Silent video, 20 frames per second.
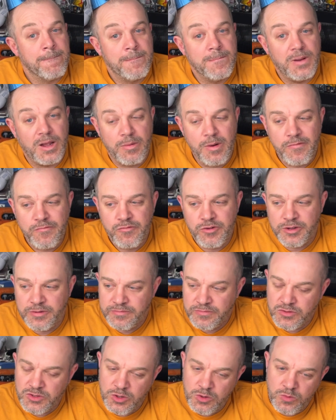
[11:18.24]
But I'm up for it,
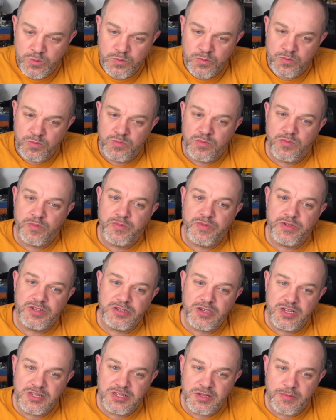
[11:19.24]
so I'm
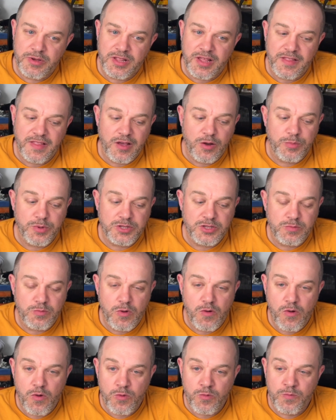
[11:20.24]
excited to see about that. That'll be
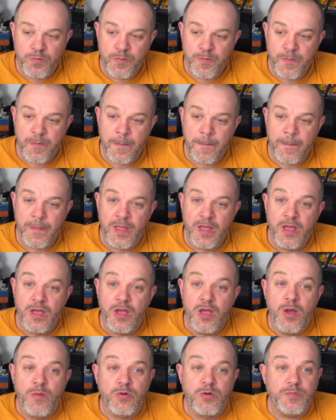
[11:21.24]
tomorrow.
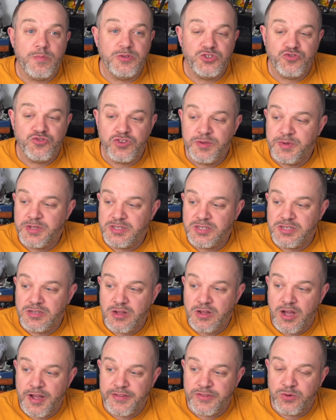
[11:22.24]
Probably be streaming
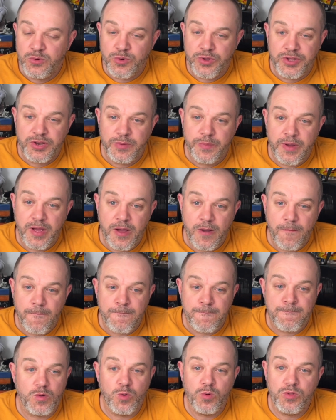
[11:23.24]
tonight, talking about
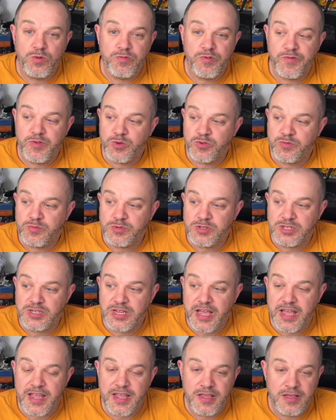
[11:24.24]
all the reveals from
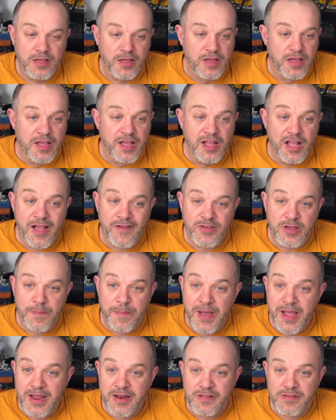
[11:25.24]
today, having a
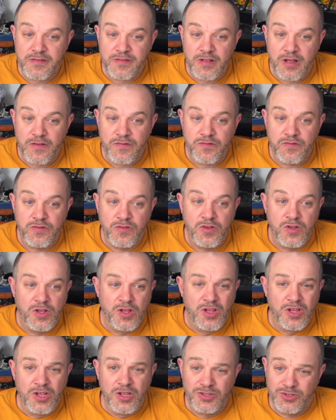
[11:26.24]
paint and stuff.
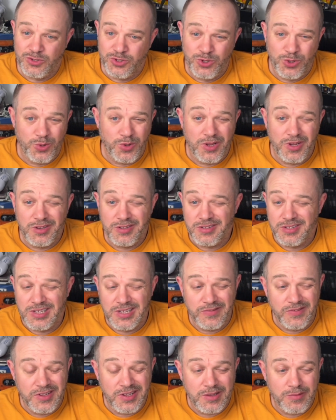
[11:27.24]
So tune in this
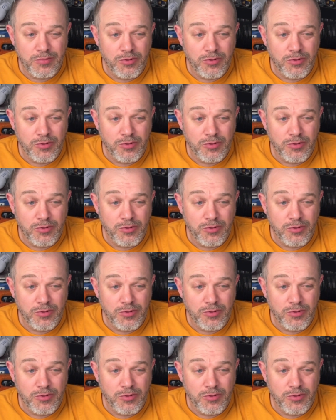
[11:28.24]
evening.